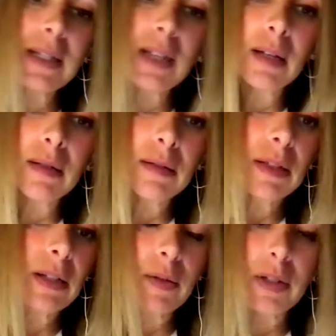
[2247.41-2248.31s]
on,
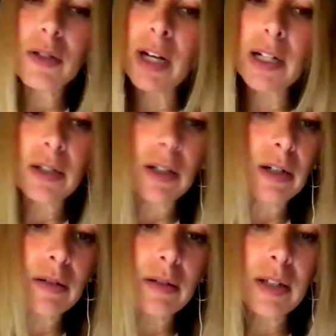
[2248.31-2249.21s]
the
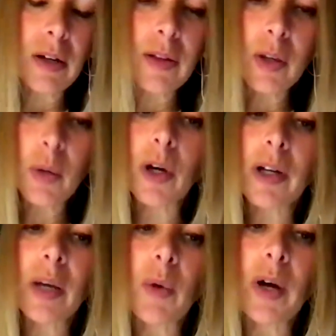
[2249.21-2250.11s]
director, that you're
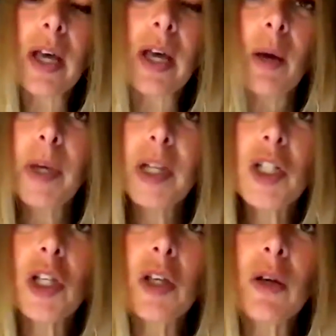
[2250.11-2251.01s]
working with, but
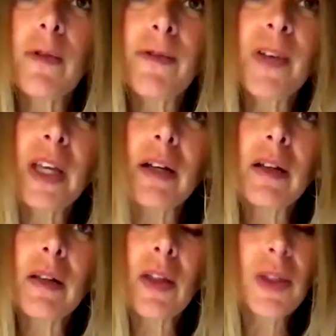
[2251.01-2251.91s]
do you
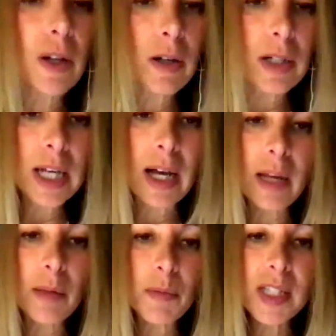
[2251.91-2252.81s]
feel that there are
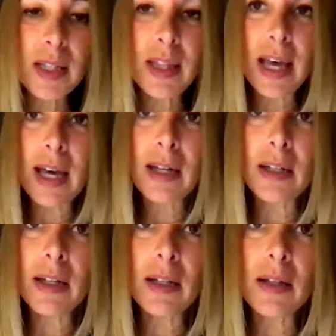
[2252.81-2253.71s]
times that
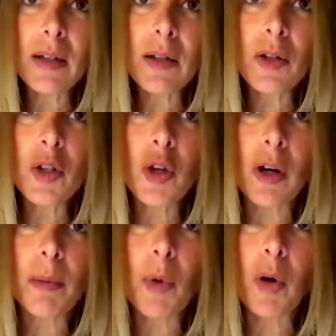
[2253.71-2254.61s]

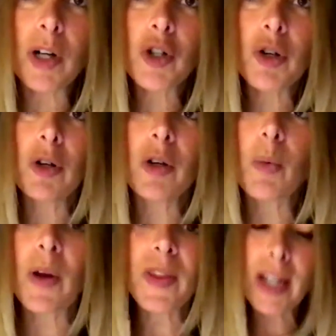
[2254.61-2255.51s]
you're more true to
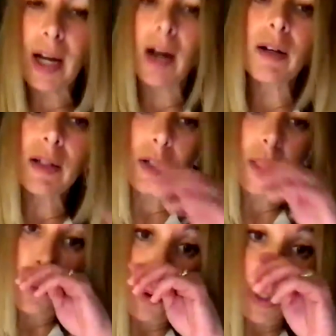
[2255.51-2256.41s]
what the
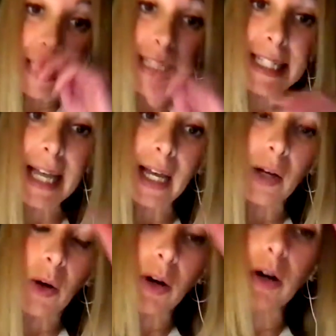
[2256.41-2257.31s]
character would say, or